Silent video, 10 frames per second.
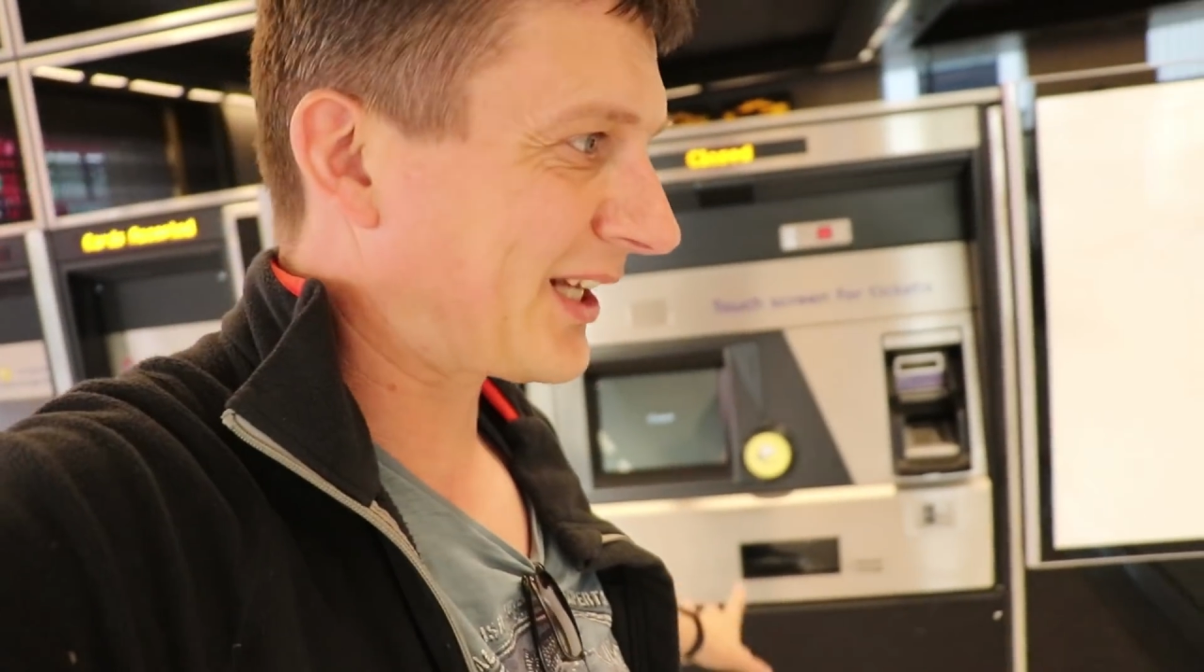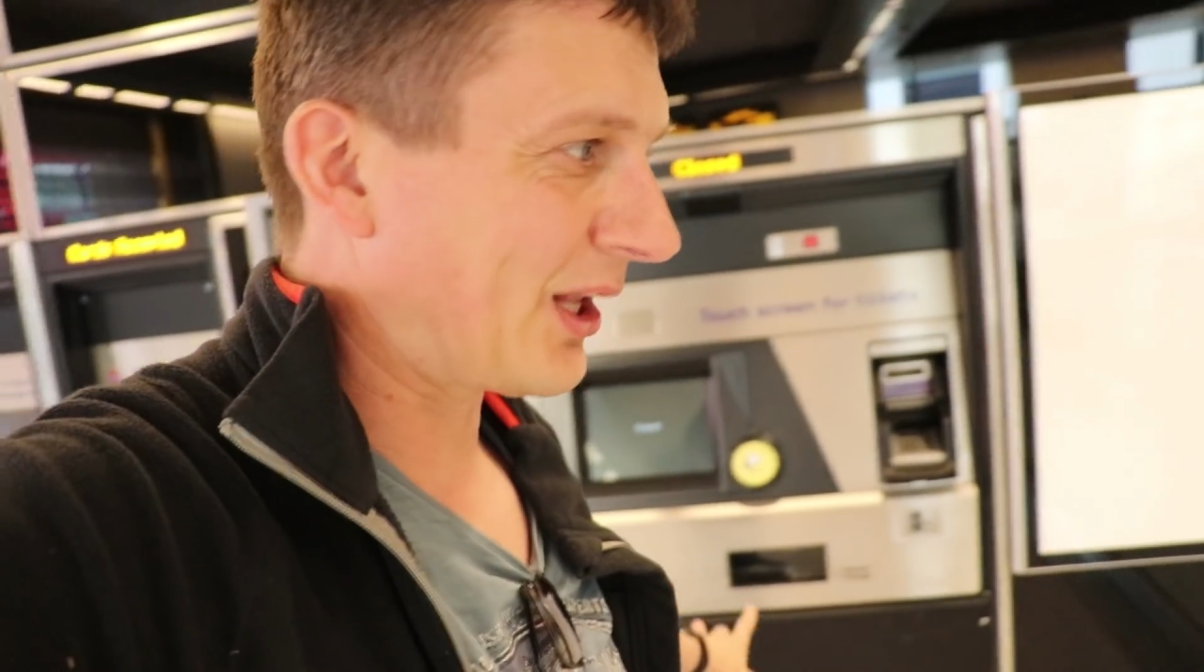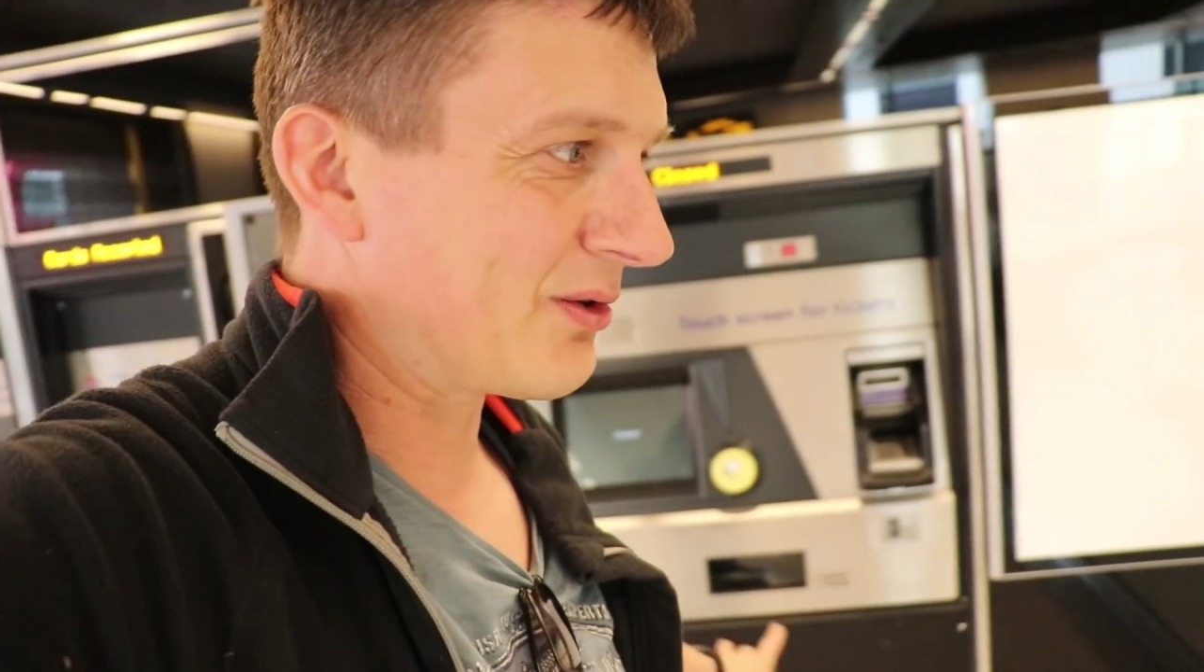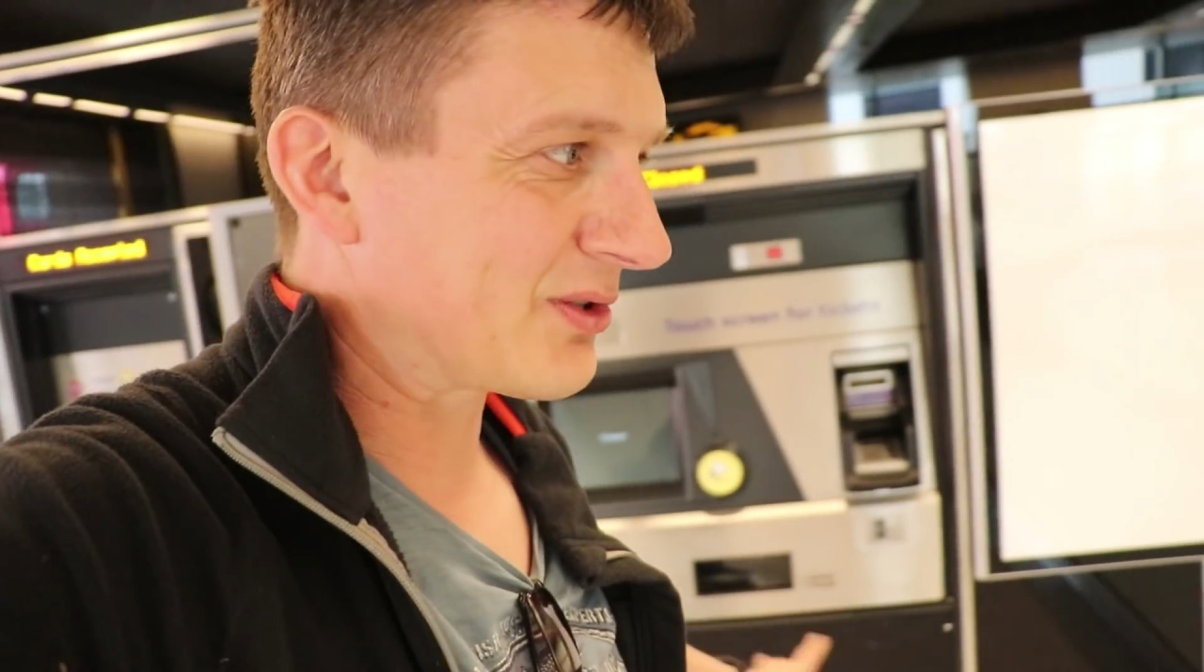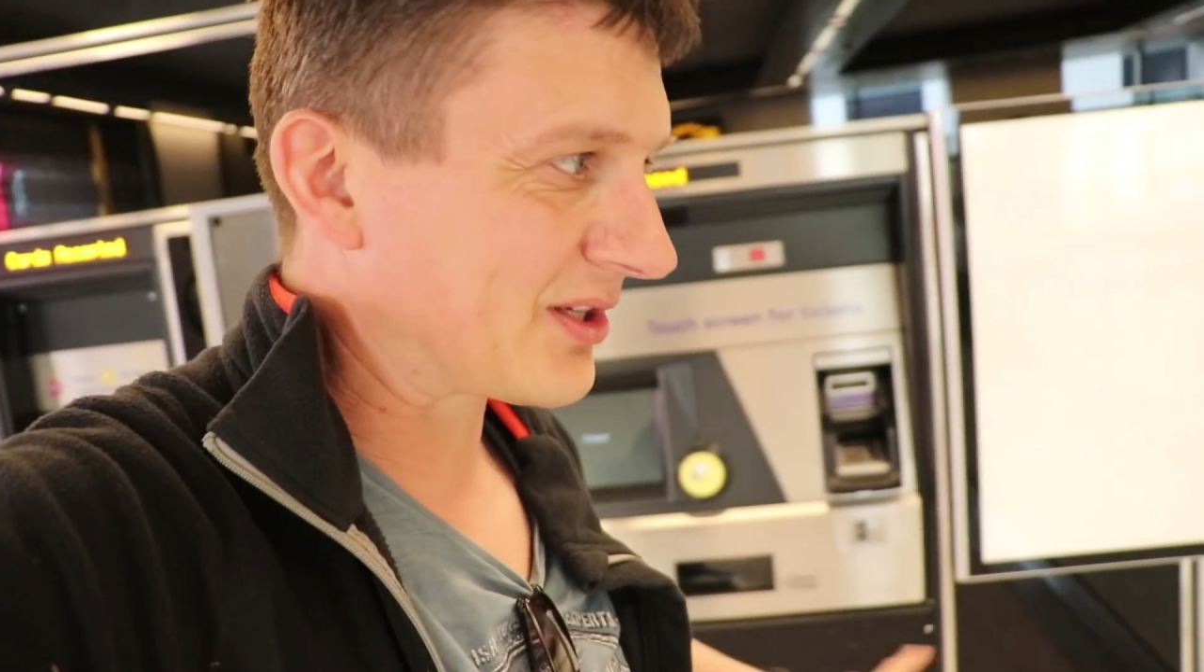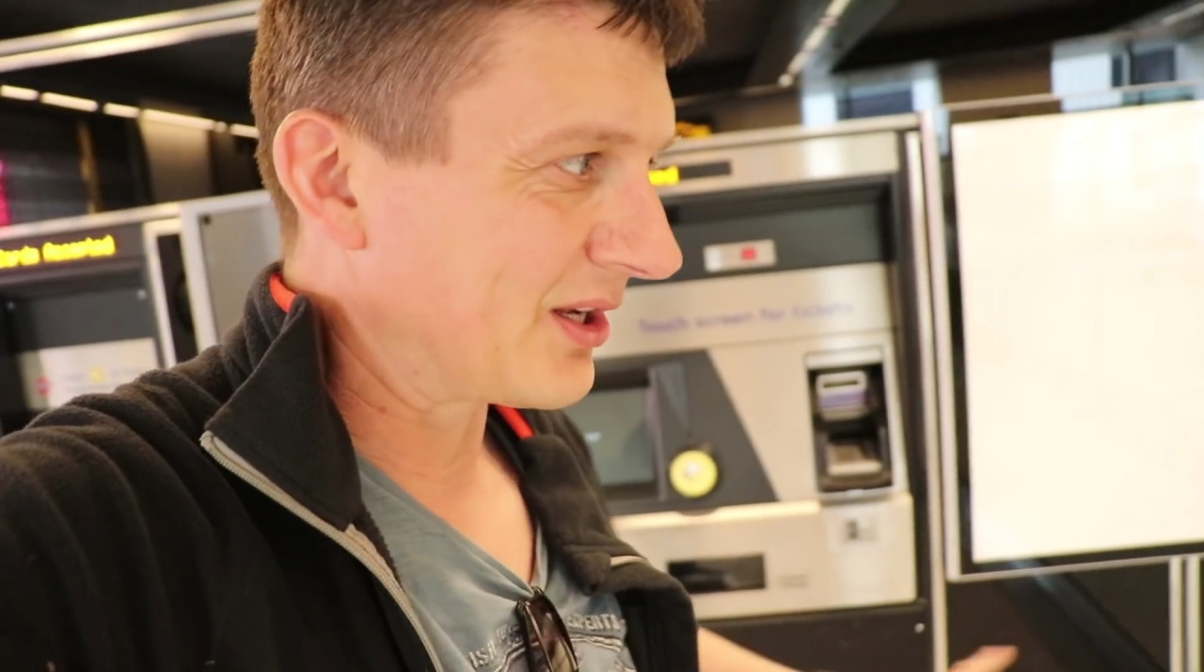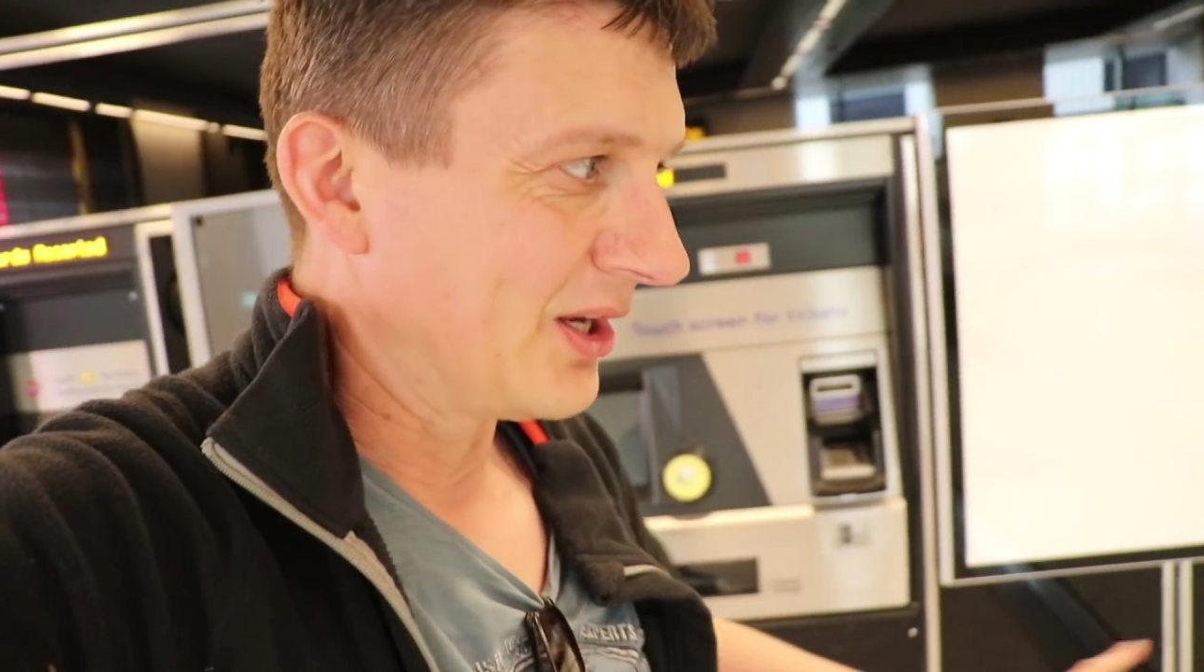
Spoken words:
closed,